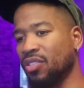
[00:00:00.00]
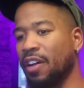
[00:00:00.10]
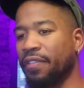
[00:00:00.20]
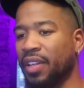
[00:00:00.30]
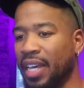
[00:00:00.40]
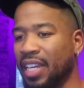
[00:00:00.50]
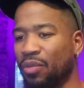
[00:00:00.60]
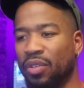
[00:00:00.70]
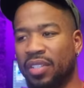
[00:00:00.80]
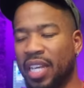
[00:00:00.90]
So I feel like
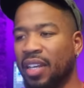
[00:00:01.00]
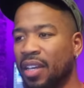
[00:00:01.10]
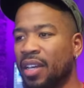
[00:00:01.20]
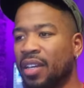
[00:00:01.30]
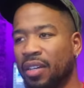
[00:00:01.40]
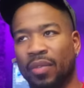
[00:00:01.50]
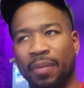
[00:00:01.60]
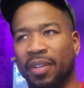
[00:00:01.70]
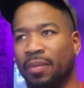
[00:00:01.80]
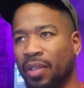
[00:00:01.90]
it would take
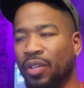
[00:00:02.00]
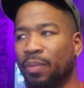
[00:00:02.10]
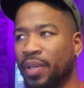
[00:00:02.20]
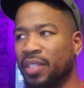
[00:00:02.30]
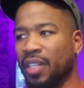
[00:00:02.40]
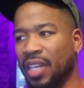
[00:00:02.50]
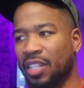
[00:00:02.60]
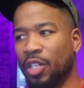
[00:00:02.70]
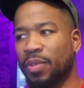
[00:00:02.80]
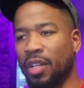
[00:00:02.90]
Eminem a little bit to
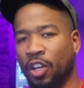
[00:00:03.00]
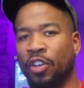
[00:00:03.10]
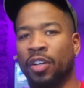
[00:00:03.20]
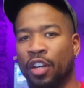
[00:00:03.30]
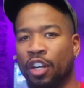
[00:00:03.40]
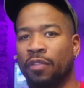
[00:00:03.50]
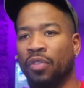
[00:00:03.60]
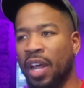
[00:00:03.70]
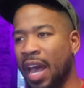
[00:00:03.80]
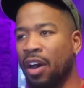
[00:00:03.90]
catch up to the learning curve
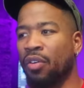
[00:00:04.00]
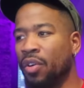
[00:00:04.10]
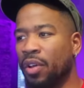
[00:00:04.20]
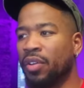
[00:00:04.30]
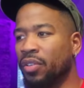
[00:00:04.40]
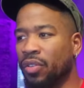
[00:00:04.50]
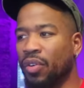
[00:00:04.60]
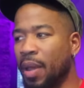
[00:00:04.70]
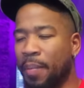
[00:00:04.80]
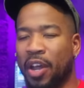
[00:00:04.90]
on how, you
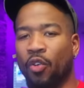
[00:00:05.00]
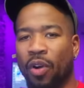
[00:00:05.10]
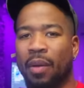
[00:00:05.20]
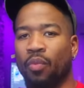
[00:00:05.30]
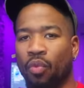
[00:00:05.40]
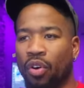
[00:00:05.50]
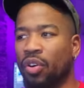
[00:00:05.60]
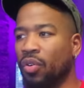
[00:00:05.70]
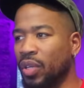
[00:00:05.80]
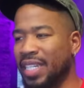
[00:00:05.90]
know, that battle rap
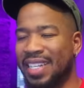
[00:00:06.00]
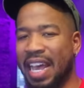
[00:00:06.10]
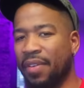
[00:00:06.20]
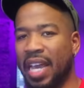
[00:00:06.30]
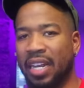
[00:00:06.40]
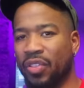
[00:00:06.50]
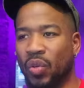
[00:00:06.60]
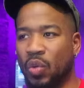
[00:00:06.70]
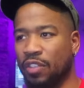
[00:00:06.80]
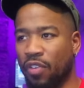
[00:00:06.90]
world is navigated
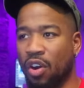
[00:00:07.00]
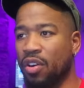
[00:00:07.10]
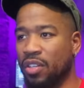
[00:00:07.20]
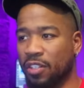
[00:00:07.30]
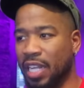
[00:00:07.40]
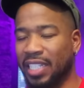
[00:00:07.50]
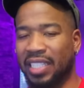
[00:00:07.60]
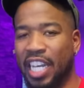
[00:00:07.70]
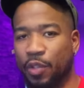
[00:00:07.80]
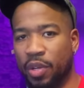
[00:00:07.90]
through as far as, like,
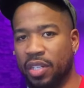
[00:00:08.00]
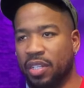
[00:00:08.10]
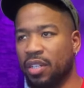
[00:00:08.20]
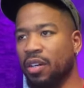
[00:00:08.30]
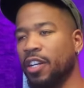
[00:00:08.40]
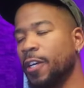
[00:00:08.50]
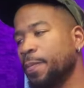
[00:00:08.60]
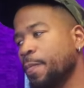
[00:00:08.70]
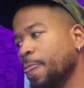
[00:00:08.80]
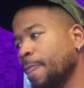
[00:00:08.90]
stage presence and all
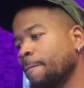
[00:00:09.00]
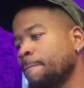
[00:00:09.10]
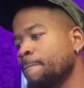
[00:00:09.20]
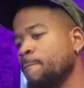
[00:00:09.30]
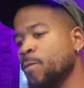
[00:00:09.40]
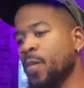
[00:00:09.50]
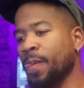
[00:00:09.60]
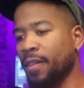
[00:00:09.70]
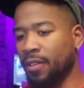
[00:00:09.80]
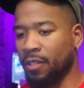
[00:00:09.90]
that.
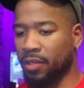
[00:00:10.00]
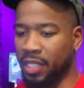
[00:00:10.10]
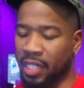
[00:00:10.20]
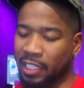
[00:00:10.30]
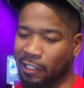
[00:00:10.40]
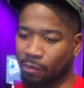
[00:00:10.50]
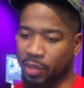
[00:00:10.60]
You know what I'm saying?